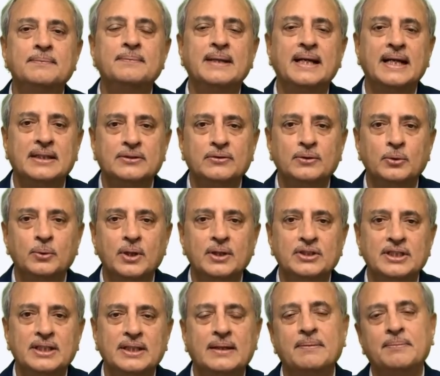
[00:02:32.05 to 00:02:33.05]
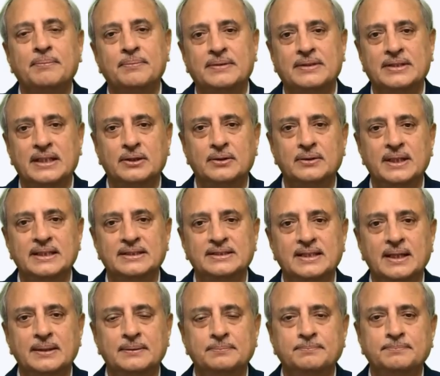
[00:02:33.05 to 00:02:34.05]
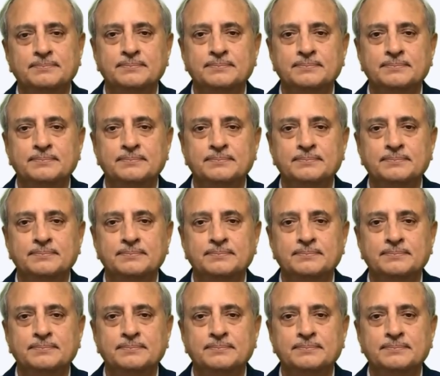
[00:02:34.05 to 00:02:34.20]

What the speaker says: Thanks for watching. See you next time.